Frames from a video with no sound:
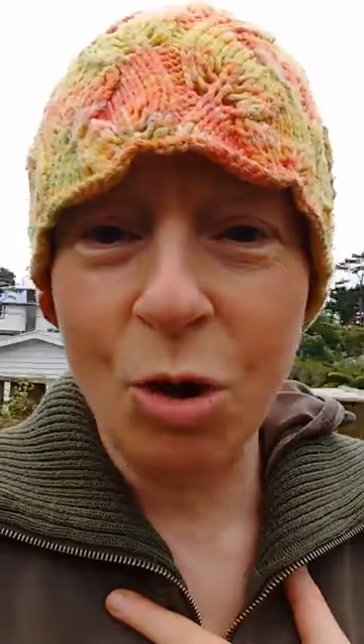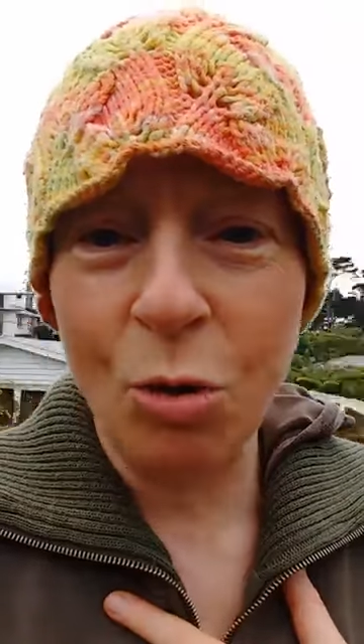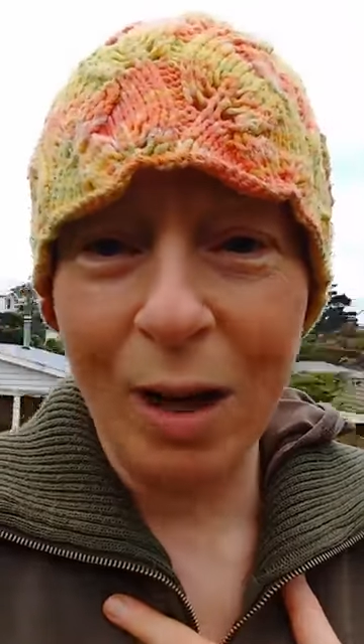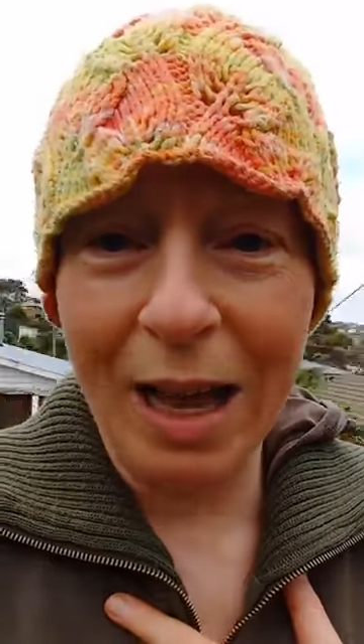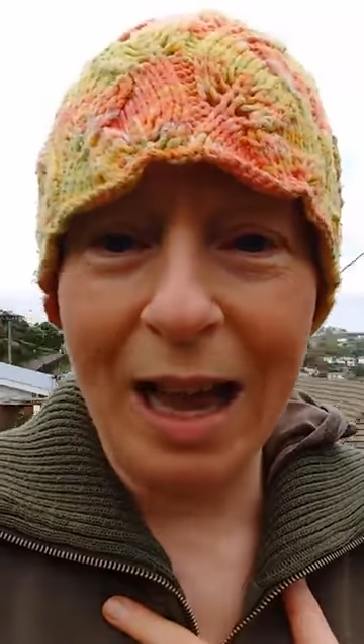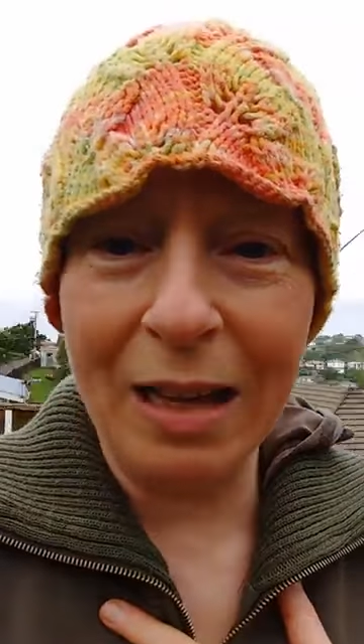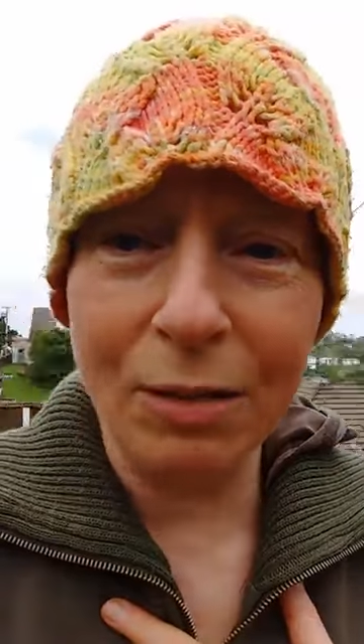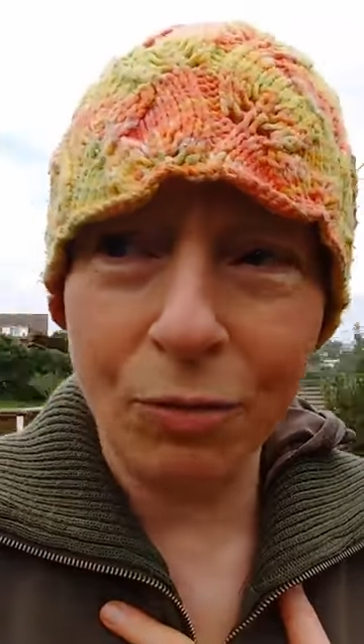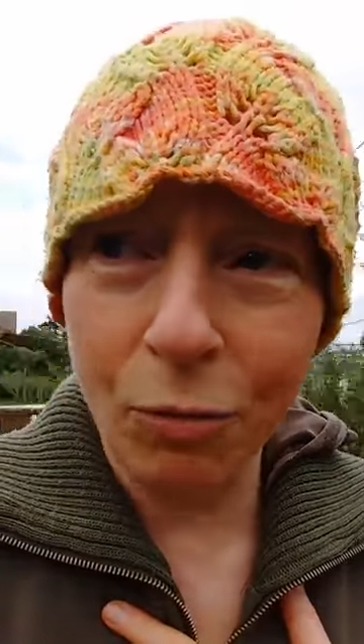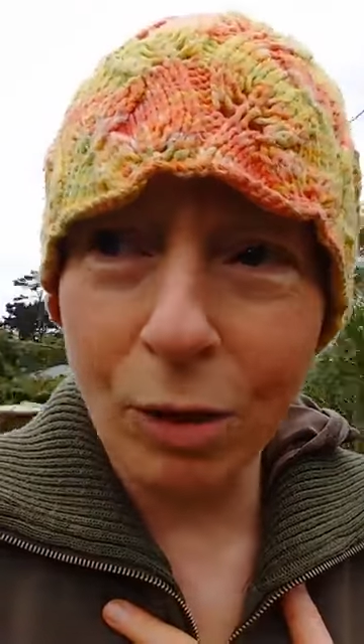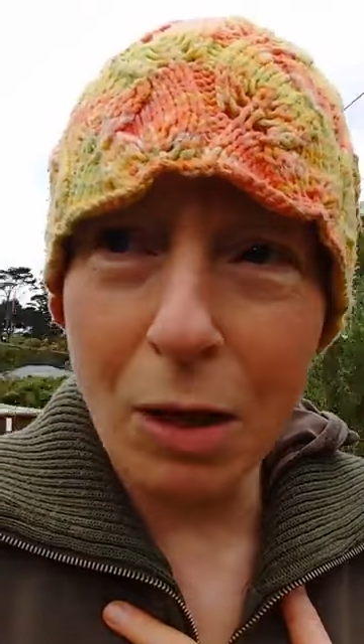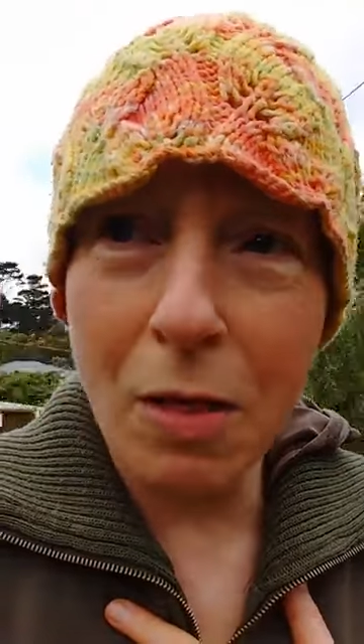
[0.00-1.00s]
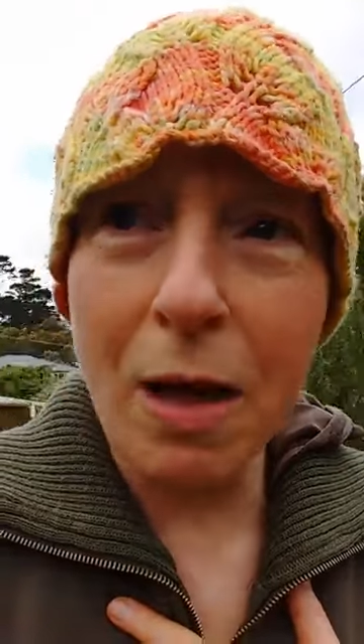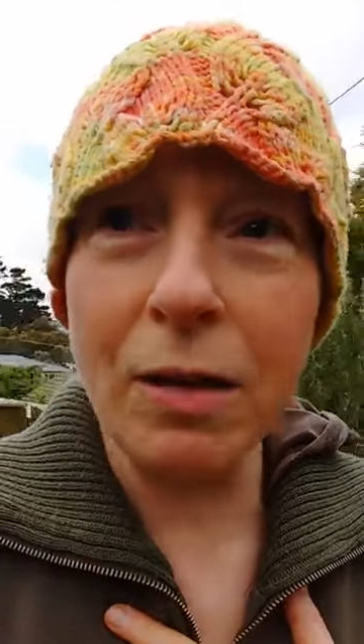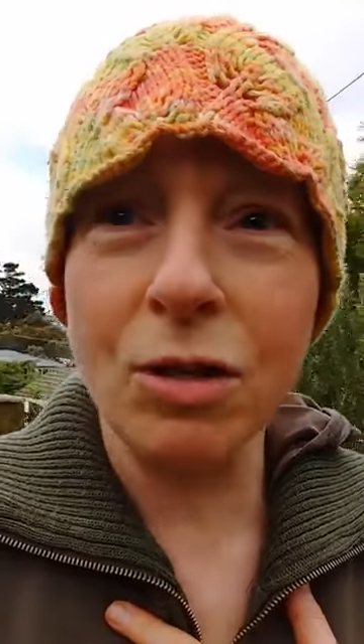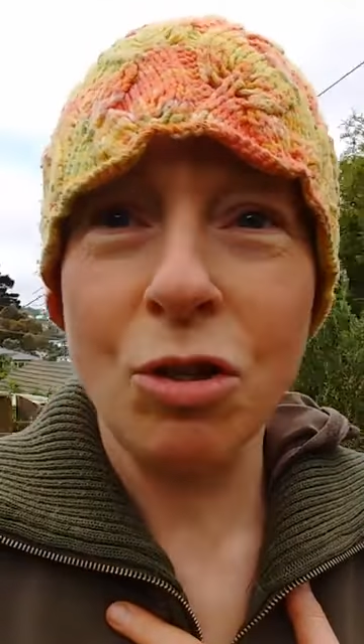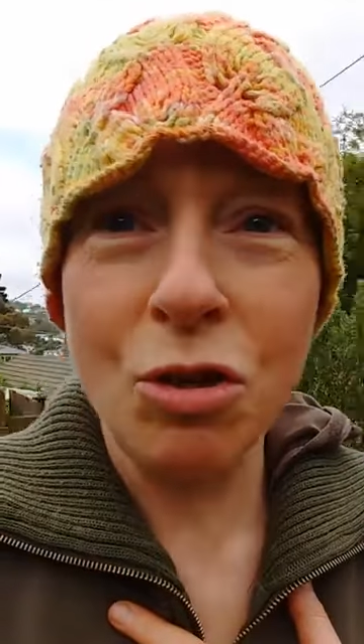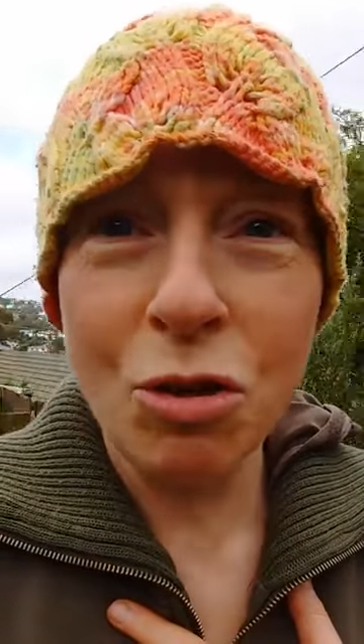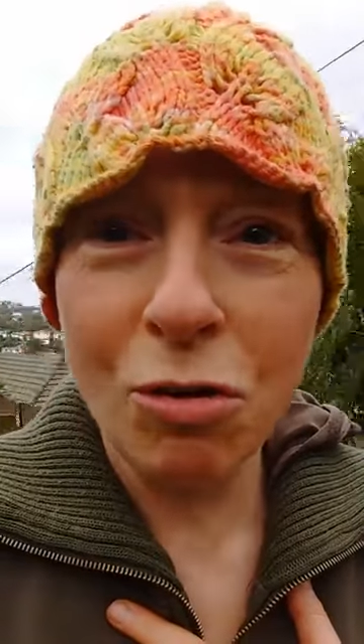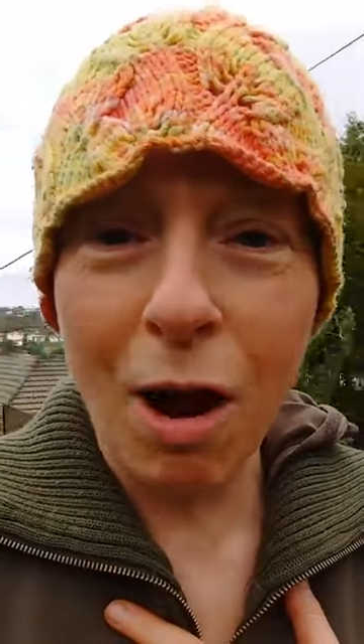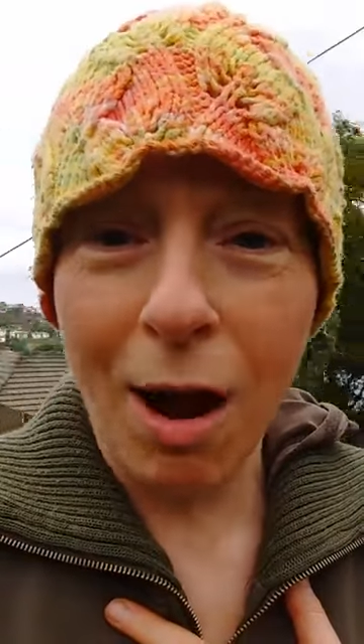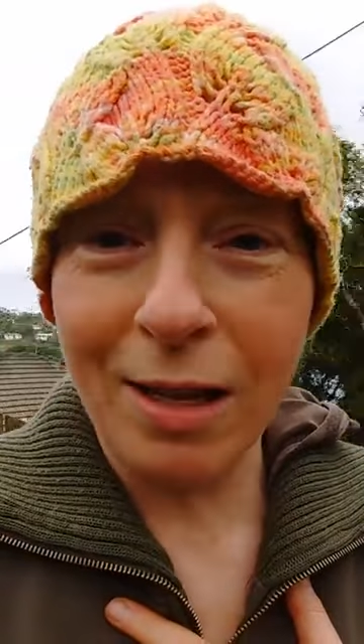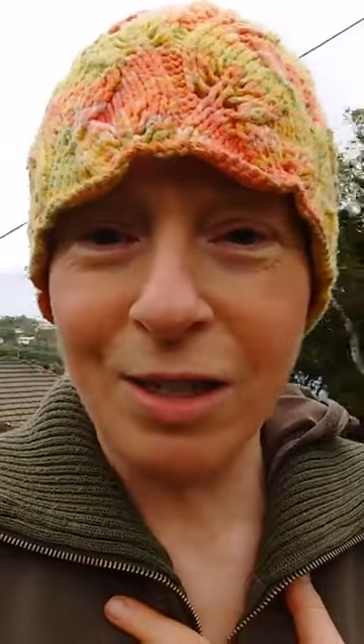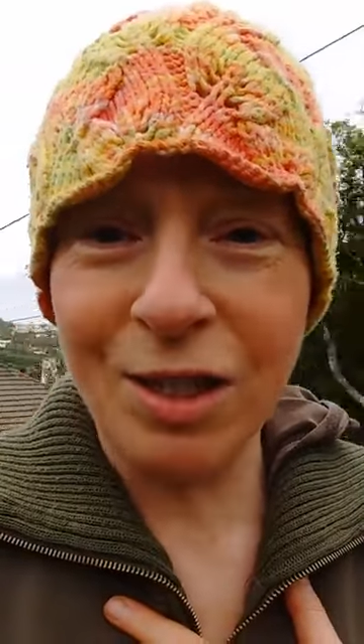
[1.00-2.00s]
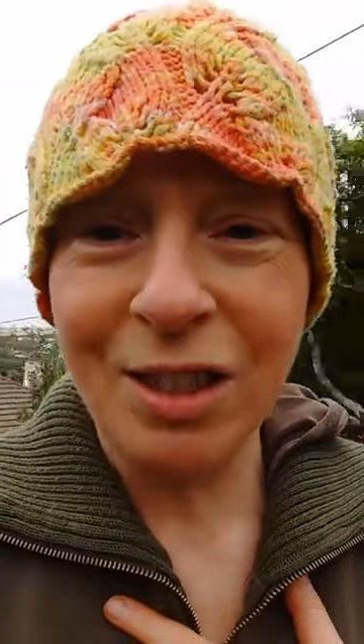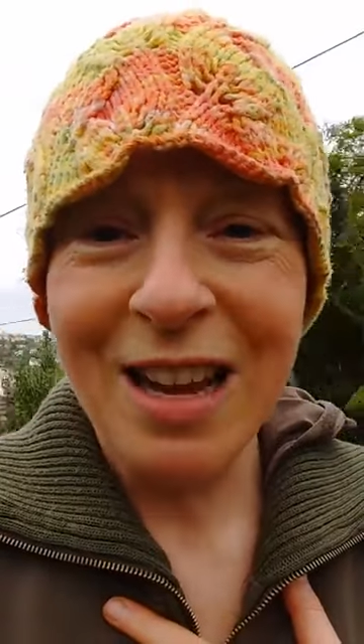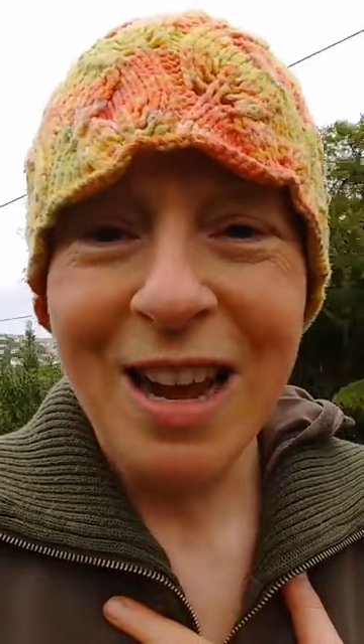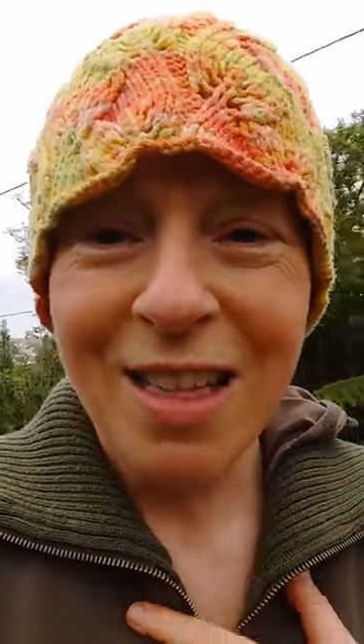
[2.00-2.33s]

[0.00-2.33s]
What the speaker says: your heart. It's 40,000 neurites.